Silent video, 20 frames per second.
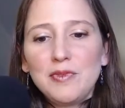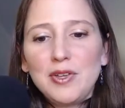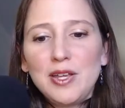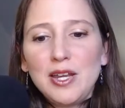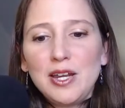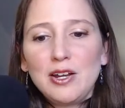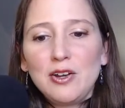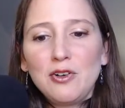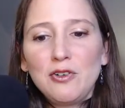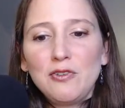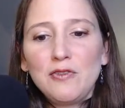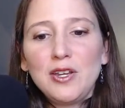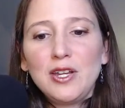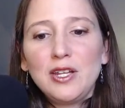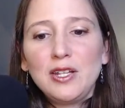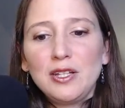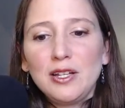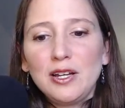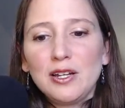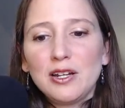
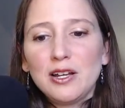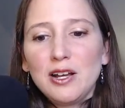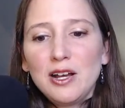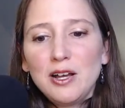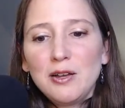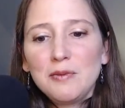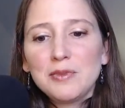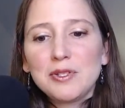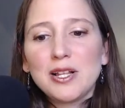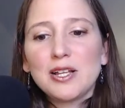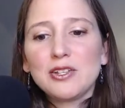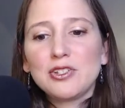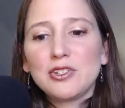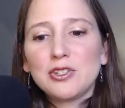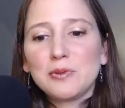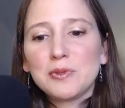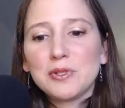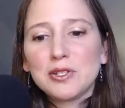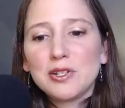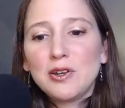
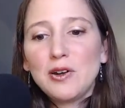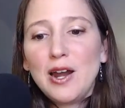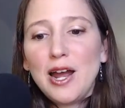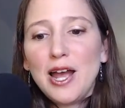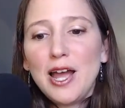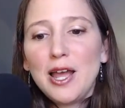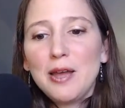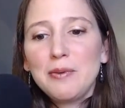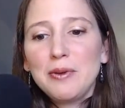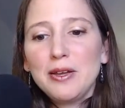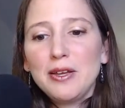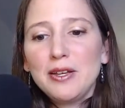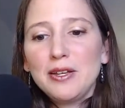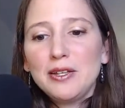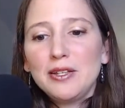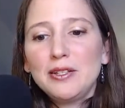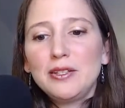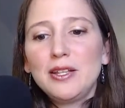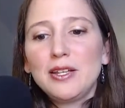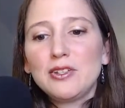inacoveney.com/subscribe
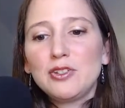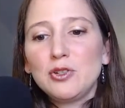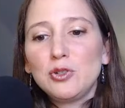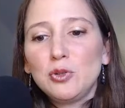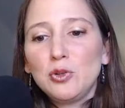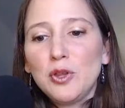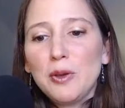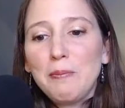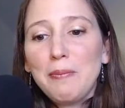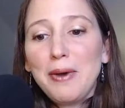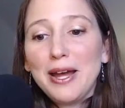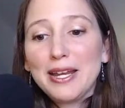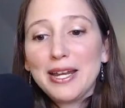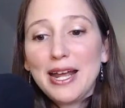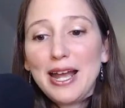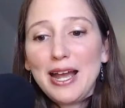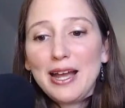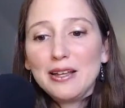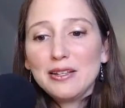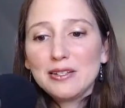takes you to the
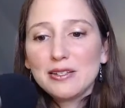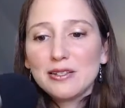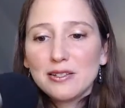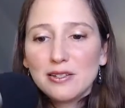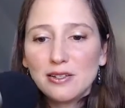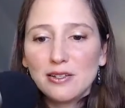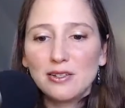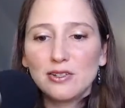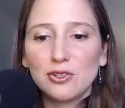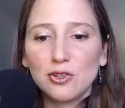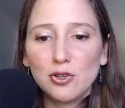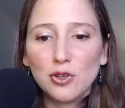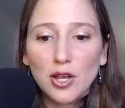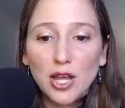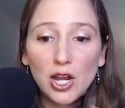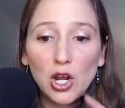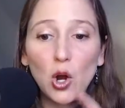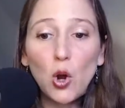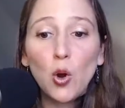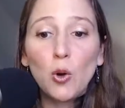podcast. So you
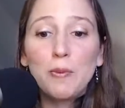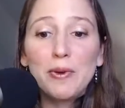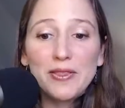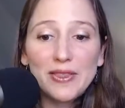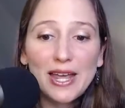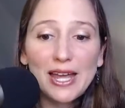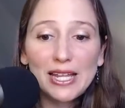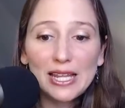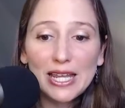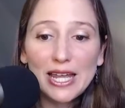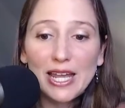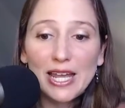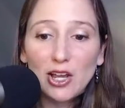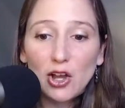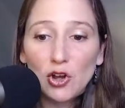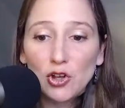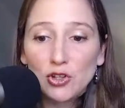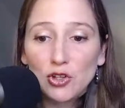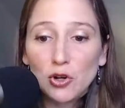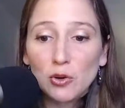can open that
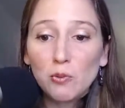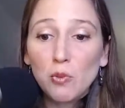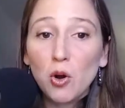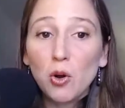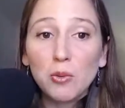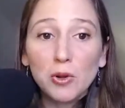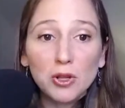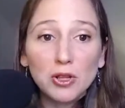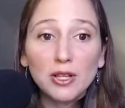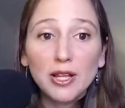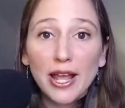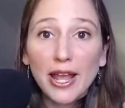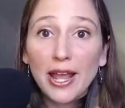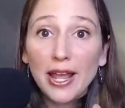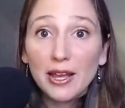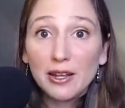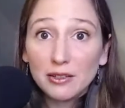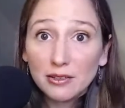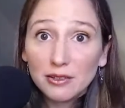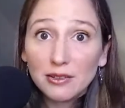link on your mobile
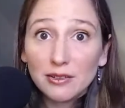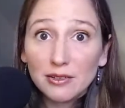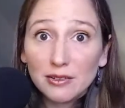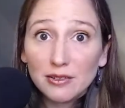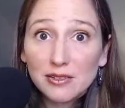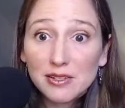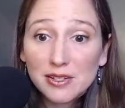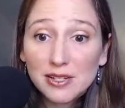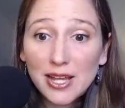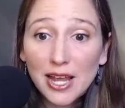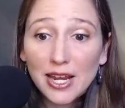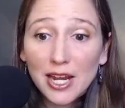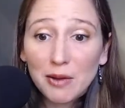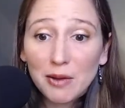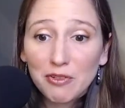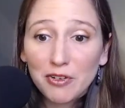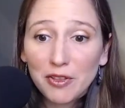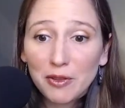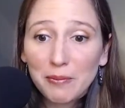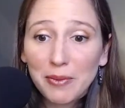and sign
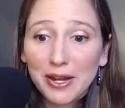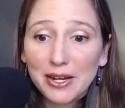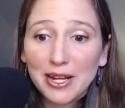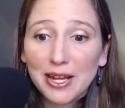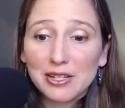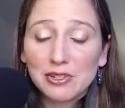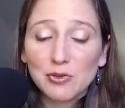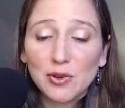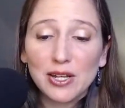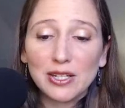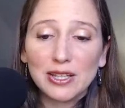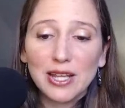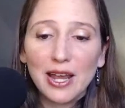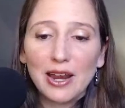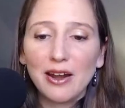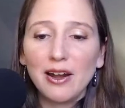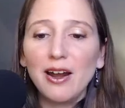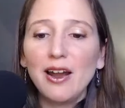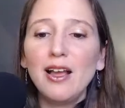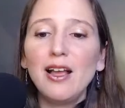up for the podcast right
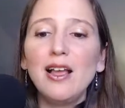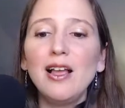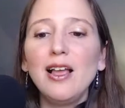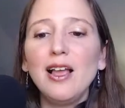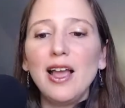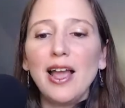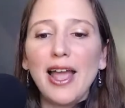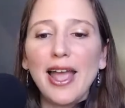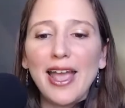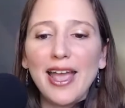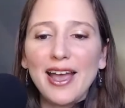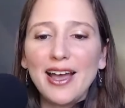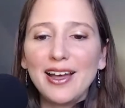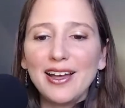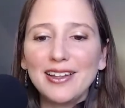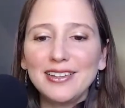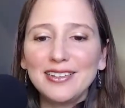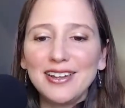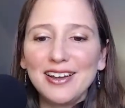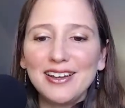there.
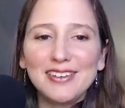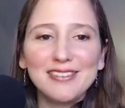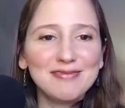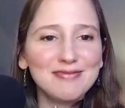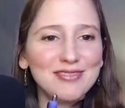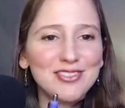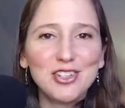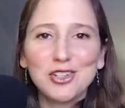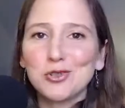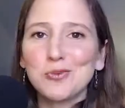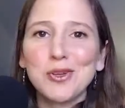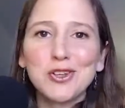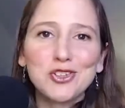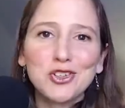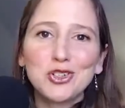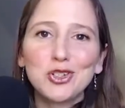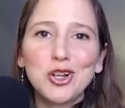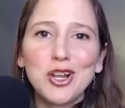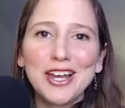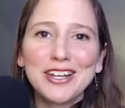And just make
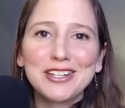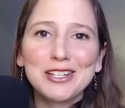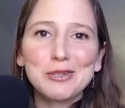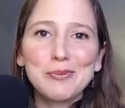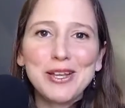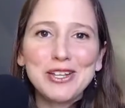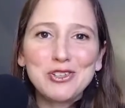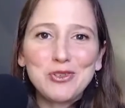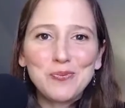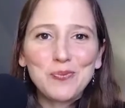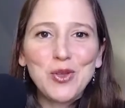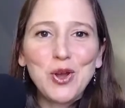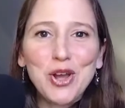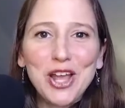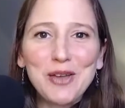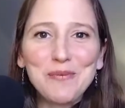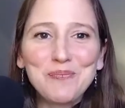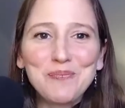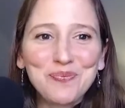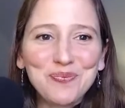sure to like this page.
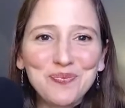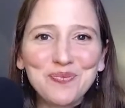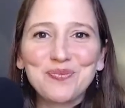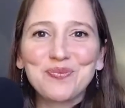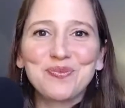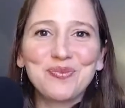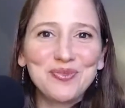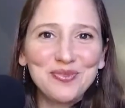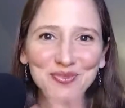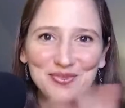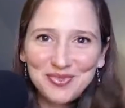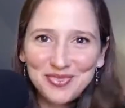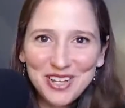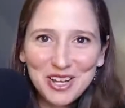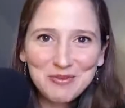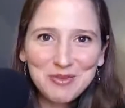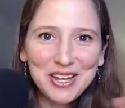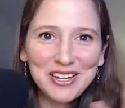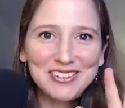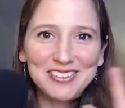Okay,
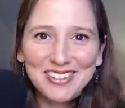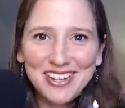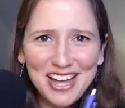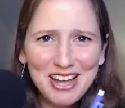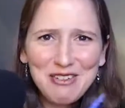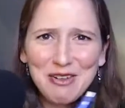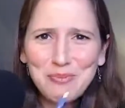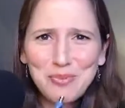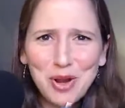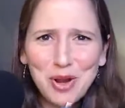I'm done. I have a